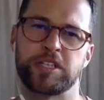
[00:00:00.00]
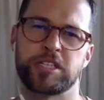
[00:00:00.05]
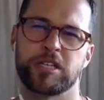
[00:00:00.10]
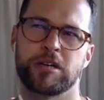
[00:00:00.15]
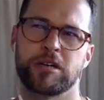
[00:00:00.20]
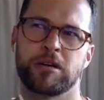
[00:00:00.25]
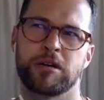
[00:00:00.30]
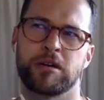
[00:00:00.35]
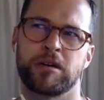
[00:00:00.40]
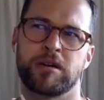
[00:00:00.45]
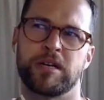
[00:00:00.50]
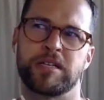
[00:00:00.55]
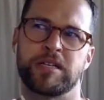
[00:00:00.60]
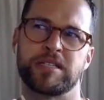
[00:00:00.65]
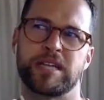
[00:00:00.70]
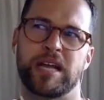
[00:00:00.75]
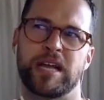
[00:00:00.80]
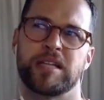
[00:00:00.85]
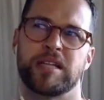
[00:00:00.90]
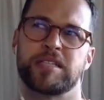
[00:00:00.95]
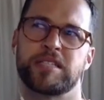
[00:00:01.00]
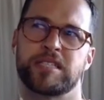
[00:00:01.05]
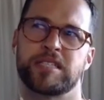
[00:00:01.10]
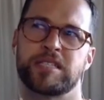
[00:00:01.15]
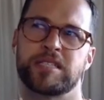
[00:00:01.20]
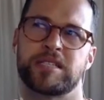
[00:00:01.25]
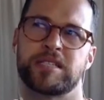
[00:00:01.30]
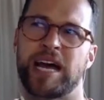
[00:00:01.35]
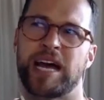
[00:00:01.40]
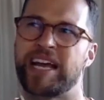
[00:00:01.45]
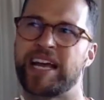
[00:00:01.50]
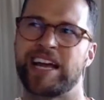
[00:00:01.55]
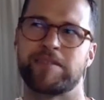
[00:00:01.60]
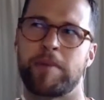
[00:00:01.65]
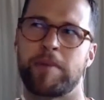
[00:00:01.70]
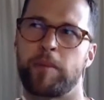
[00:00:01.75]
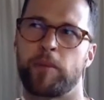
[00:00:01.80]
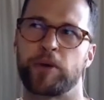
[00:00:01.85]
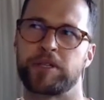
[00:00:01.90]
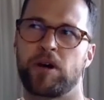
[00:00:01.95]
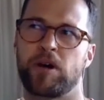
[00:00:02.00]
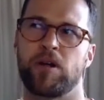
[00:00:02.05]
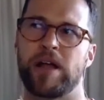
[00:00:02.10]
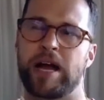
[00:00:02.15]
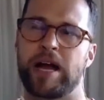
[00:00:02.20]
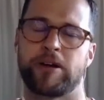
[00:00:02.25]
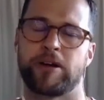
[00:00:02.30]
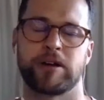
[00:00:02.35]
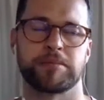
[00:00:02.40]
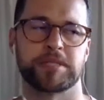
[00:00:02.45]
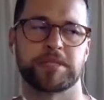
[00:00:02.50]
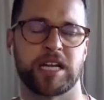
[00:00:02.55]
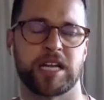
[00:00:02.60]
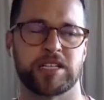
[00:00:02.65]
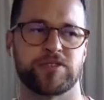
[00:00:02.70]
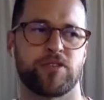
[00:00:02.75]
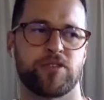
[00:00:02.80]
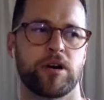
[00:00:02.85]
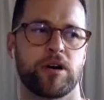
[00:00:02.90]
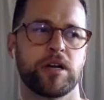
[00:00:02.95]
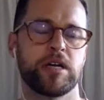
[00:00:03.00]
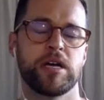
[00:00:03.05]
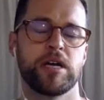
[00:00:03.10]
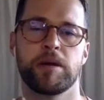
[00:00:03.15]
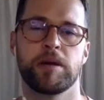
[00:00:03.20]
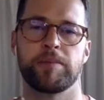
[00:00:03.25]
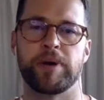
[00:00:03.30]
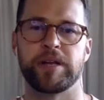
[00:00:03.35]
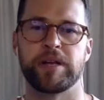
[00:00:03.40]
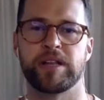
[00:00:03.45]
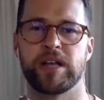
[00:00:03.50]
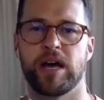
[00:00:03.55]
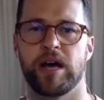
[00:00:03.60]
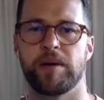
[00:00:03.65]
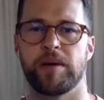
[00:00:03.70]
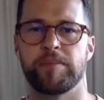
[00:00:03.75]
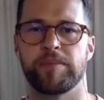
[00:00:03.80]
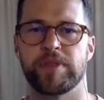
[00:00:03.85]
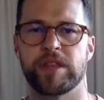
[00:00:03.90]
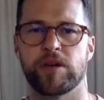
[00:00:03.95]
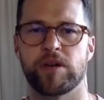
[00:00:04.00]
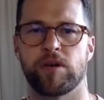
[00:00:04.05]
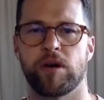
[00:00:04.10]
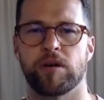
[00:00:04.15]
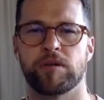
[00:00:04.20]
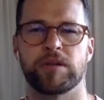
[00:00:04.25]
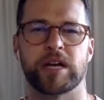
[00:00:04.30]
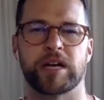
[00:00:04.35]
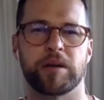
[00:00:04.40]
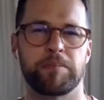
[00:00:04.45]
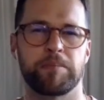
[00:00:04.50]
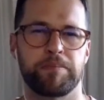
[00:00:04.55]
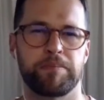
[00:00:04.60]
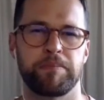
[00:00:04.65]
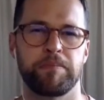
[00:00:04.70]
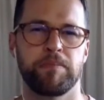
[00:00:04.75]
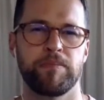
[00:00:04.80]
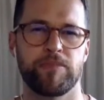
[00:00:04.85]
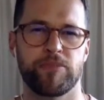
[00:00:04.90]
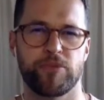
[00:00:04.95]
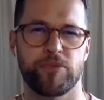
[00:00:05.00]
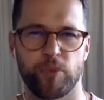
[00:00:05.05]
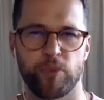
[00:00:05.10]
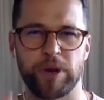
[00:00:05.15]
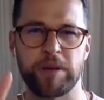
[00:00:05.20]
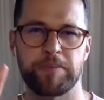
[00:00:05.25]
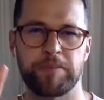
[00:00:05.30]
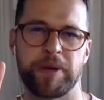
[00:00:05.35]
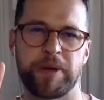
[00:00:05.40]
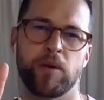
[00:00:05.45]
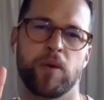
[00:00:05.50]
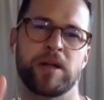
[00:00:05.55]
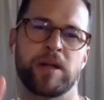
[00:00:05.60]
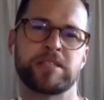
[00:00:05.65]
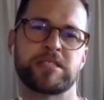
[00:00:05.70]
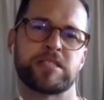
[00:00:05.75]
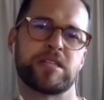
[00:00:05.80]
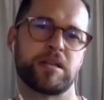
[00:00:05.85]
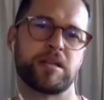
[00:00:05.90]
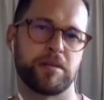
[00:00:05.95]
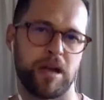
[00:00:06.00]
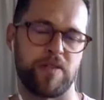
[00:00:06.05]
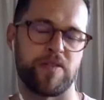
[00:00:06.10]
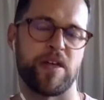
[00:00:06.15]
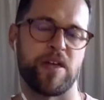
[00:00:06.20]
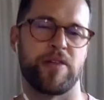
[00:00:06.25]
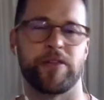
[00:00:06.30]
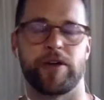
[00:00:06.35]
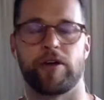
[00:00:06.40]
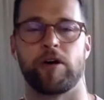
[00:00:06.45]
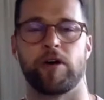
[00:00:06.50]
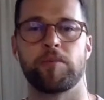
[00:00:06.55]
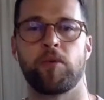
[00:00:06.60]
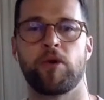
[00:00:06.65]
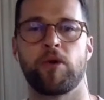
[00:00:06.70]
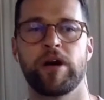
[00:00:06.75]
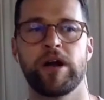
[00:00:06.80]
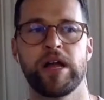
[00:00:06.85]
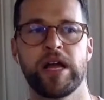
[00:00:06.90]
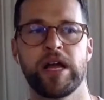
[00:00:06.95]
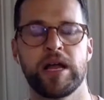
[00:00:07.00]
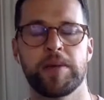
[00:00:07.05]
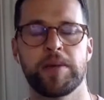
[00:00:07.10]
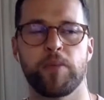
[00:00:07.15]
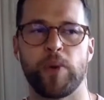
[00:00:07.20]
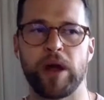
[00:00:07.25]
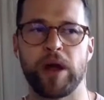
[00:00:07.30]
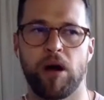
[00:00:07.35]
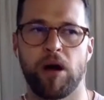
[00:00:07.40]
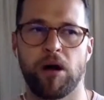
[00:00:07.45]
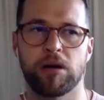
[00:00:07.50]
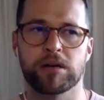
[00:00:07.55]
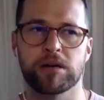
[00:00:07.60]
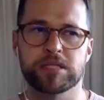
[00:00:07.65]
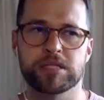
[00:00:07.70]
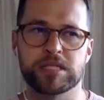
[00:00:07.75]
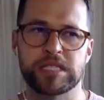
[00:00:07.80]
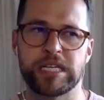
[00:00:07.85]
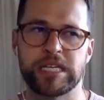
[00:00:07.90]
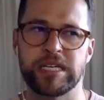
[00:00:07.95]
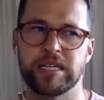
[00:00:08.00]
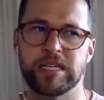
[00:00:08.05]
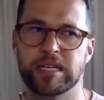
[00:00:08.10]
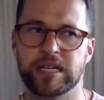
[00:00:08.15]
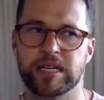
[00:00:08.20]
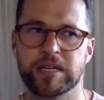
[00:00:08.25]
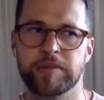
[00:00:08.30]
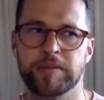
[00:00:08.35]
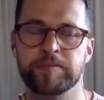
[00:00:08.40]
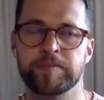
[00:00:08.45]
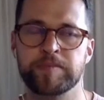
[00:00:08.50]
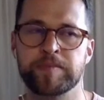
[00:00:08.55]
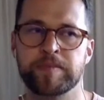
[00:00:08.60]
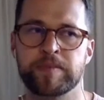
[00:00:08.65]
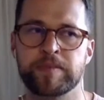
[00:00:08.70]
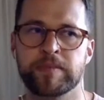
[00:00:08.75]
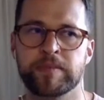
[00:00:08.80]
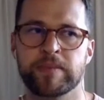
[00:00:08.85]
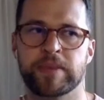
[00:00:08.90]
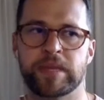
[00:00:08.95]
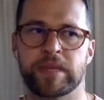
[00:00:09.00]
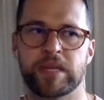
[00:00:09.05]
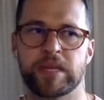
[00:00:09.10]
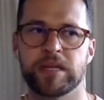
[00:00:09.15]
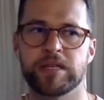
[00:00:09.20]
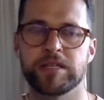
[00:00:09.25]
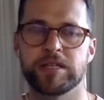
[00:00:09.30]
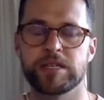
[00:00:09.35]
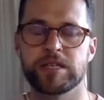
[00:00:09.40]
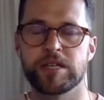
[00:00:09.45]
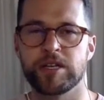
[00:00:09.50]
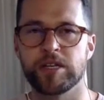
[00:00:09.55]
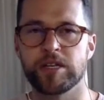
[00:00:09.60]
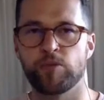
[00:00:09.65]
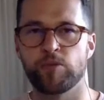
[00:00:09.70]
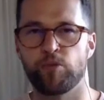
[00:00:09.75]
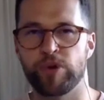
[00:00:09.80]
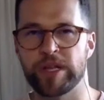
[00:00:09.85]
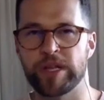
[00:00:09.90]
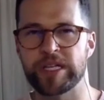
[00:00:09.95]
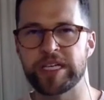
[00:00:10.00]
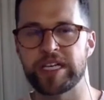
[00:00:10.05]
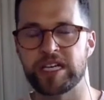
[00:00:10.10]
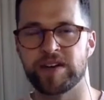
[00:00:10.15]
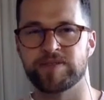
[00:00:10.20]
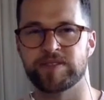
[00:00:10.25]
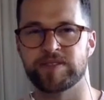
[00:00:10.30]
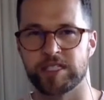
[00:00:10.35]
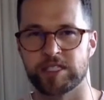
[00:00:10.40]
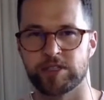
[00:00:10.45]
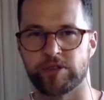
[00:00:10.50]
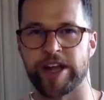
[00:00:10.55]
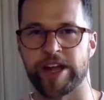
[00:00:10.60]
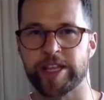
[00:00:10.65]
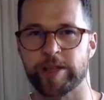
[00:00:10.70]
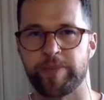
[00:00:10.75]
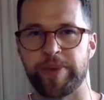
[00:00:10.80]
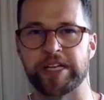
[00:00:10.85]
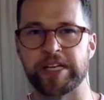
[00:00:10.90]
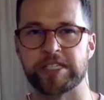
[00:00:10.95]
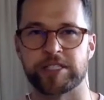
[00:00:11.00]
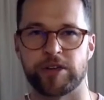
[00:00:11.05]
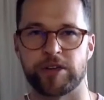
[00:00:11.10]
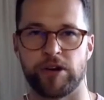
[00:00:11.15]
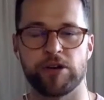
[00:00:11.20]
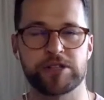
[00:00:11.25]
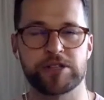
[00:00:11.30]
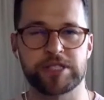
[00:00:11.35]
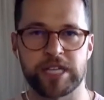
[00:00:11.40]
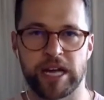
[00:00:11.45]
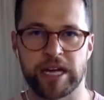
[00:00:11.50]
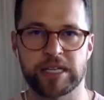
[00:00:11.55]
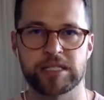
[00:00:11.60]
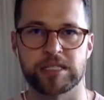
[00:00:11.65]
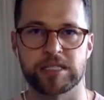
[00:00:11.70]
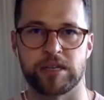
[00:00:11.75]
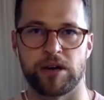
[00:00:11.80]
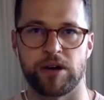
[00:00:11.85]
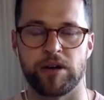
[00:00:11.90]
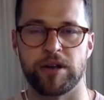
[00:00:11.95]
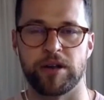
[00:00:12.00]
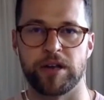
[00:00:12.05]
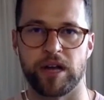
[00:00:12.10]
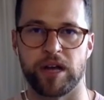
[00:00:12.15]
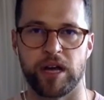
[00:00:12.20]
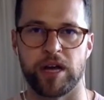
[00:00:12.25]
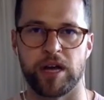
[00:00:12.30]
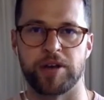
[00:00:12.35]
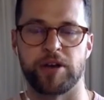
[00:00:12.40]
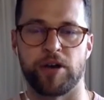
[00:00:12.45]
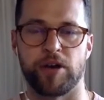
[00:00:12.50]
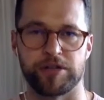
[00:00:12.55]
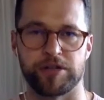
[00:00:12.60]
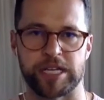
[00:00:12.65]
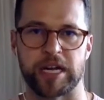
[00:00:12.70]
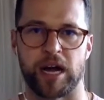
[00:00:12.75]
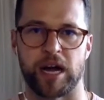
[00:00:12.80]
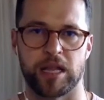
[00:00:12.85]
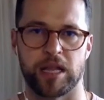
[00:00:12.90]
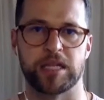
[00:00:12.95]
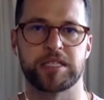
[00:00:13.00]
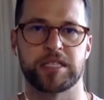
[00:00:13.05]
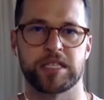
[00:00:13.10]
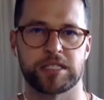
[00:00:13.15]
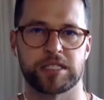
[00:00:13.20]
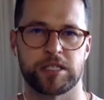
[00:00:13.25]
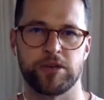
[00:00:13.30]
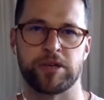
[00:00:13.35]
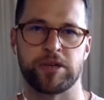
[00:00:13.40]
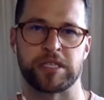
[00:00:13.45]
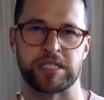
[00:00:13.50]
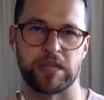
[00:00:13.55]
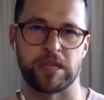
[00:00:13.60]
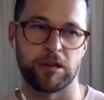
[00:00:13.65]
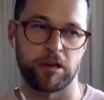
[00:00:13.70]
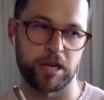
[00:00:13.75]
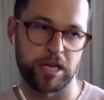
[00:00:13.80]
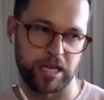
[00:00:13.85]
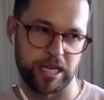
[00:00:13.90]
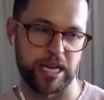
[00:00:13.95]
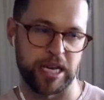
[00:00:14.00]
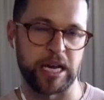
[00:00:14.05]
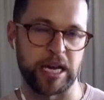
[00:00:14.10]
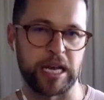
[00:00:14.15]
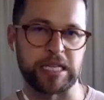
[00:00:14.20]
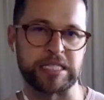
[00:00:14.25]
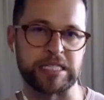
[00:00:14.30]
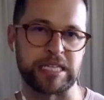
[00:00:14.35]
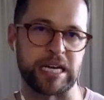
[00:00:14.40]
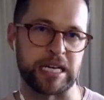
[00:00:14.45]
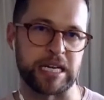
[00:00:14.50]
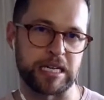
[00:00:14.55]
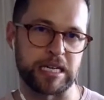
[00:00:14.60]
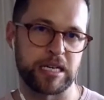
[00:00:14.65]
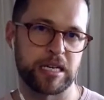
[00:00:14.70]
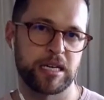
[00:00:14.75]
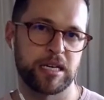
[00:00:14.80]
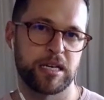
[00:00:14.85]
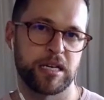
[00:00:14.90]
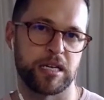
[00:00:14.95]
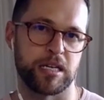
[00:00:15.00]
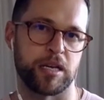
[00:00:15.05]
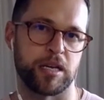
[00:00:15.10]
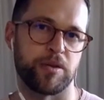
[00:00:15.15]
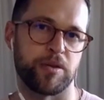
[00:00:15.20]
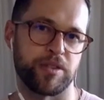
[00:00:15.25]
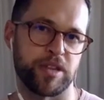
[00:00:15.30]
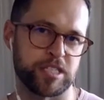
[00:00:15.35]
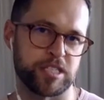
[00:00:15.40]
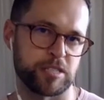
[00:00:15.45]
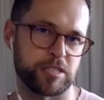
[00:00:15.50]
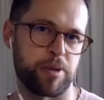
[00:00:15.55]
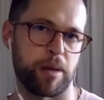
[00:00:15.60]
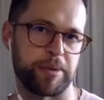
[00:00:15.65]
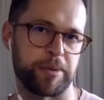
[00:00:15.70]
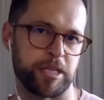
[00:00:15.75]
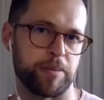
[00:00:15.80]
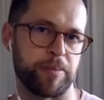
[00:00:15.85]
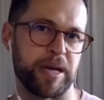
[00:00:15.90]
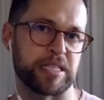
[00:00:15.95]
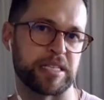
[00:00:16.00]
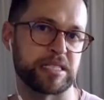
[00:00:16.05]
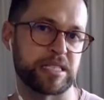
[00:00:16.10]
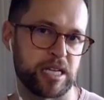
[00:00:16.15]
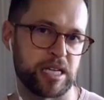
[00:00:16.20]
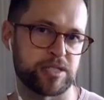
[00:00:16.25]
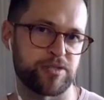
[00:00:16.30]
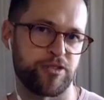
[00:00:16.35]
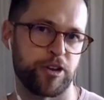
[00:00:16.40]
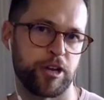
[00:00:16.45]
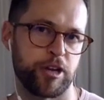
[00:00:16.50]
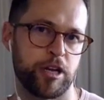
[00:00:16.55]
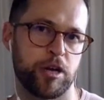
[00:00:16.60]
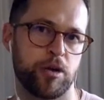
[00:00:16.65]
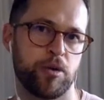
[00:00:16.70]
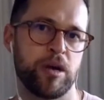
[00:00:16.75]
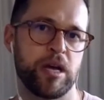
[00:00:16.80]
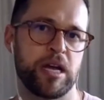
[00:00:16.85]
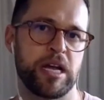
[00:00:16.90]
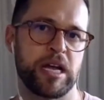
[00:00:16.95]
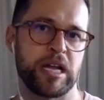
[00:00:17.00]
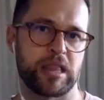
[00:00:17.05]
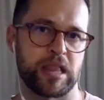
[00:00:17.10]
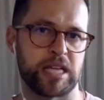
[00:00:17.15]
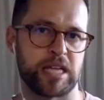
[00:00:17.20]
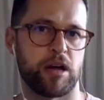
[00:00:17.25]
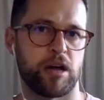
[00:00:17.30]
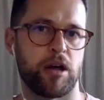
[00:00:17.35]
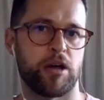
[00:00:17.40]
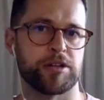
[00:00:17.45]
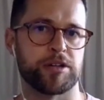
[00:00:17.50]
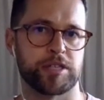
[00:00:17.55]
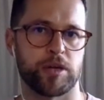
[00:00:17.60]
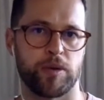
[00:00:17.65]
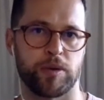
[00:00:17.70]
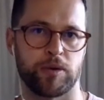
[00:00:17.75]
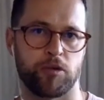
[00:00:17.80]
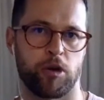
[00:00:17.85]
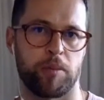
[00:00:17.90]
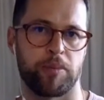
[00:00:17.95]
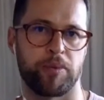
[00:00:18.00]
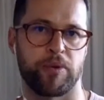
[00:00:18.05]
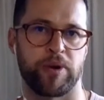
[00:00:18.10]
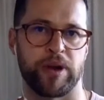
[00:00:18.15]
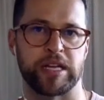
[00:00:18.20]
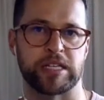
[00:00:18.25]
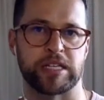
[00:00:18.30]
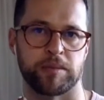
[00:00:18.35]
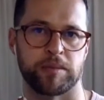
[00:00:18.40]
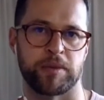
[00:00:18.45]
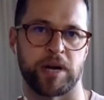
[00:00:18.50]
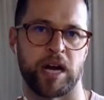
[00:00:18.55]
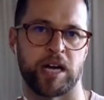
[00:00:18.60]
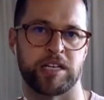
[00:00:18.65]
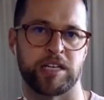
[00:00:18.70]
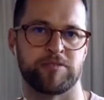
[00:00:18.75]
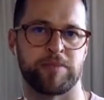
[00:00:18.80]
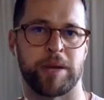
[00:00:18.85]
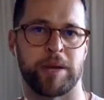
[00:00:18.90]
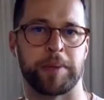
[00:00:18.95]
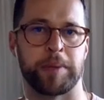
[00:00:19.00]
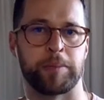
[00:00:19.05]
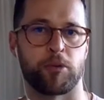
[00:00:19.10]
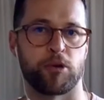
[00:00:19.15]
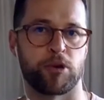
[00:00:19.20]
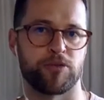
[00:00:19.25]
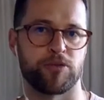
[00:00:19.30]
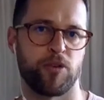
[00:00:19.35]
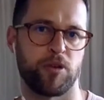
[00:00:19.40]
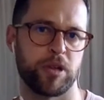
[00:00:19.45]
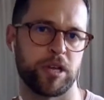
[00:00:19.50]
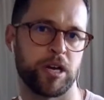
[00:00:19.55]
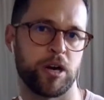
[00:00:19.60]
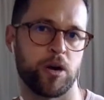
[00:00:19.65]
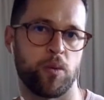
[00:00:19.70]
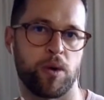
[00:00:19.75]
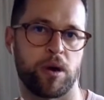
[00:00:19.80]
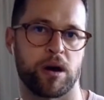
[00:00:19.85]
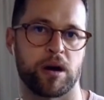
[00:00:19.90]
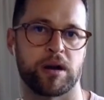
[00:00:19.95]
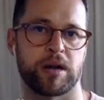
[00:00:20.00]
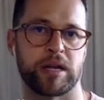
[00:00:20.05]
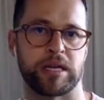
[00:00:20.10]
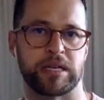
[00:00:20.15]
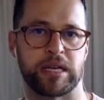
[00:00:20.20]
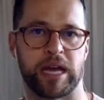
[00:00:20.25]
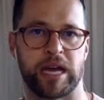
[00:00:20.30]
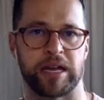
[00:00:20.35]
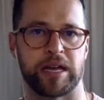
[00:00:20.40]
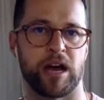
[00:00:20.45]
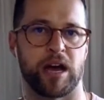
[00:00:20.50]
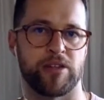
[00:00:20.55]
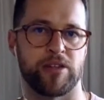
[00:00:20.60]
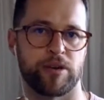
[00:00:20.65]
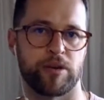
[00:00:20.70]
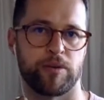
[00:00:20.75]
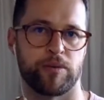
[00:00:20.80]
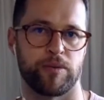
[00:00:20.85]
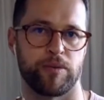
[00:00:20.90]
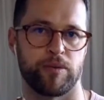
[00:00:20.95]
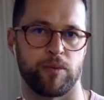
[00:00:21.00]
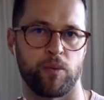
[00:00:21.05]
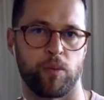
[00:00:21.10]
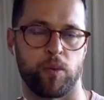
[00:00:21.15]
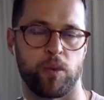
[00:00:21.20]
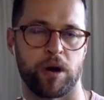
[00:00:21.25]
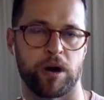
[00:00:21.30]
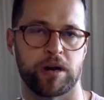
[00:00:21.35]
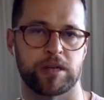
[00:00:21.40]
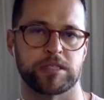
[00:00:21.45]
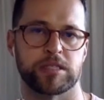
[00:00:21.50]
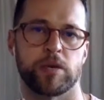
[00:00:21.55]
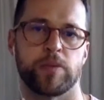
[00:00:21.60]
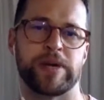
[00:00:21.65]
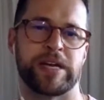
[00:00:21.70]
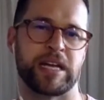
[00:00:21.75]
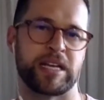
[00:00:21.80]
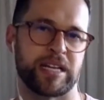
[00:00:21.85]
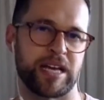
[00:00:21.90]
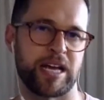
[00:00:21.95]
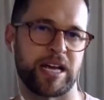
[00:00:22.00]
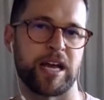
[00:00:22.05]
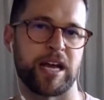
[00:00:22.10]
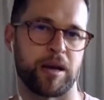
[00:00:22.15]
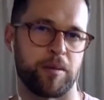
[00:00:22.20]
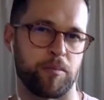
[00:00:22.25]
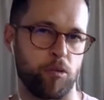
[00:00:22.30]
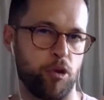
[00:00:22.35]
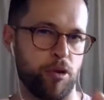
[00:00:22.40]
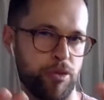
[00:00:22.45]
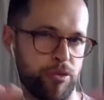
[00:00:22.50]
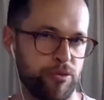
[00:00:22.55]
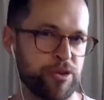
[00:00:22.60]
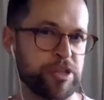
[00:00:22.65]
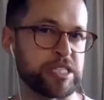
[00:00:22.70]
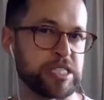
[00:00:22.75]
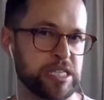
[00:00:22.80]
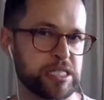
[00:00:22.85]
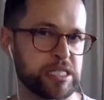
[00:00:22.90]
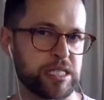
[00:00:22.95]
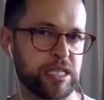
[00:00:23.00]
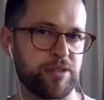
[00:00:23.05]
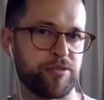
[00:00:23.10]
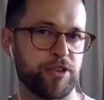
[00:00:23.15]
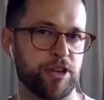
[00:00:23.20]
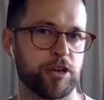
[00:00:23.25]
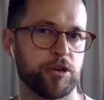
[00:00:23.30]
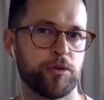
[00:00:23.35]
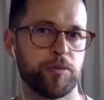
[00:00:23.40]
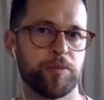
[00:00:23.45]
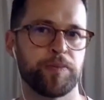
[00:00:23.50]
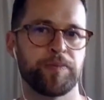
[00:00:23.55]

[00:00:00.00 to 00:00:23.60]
Wishler Intelligence. I can't remember what the whole acronym stands for, but there are like three big ones, and then there are more. We are seeing really gifted strength-based neuropsychologists who can look at a kid and say, this is probably the best test for you. Let's also incorporate some kind of maybe portfolio work and other work so we can get like a more 360 view.